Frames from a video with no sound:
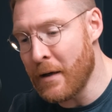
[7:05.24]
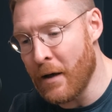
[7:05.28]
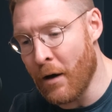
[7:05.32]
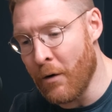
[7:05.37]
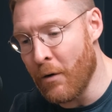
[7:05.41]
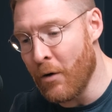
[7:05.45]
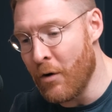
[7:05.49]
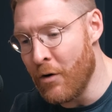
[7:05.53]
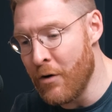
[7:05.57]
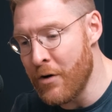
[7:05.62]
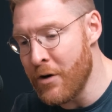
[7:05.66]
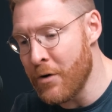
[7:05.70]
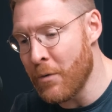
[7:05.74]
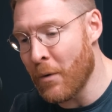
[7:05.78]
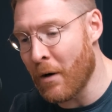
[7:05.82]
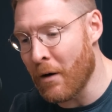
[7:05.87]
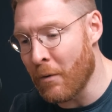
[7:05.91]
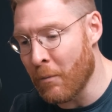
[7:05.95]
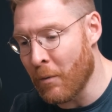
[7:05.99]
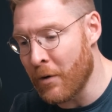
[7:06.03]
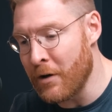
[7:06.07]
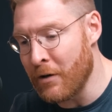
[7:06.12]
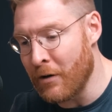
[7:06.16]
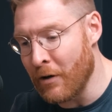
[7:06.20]
know who you are
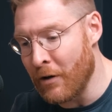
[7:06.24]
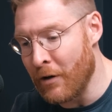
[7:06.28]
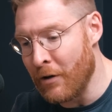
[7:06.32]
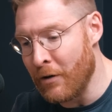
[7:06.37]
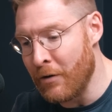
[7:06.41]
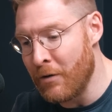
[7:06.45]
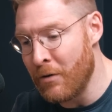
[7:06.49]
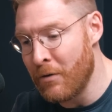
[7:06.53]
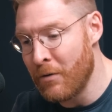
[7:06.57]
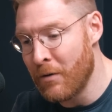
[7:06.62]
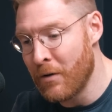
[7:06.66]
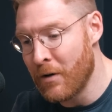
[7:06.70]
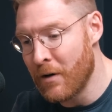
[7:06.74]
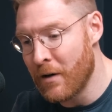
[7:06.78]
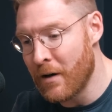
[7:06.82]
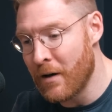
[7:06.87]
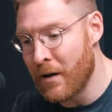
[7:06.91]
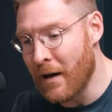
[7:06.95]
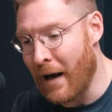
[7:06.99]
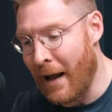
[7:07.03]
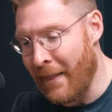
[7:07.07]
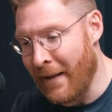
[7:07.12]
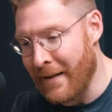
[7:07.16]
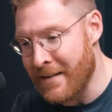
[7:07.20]
and what you do,
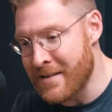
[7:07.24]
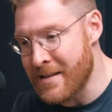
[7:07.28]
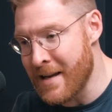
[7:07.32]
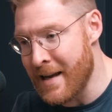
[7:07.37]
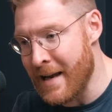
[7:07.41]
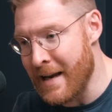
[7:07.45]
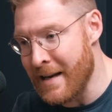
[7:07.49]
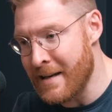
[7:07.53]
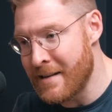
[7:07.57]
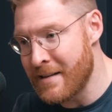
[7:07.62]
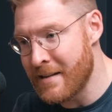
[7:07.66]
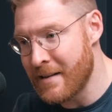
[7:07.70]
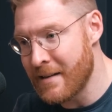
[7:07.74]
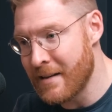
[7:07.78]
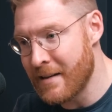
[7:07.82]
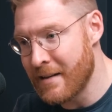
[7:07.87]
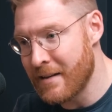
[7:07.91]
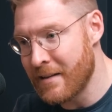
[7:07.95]
and that's it,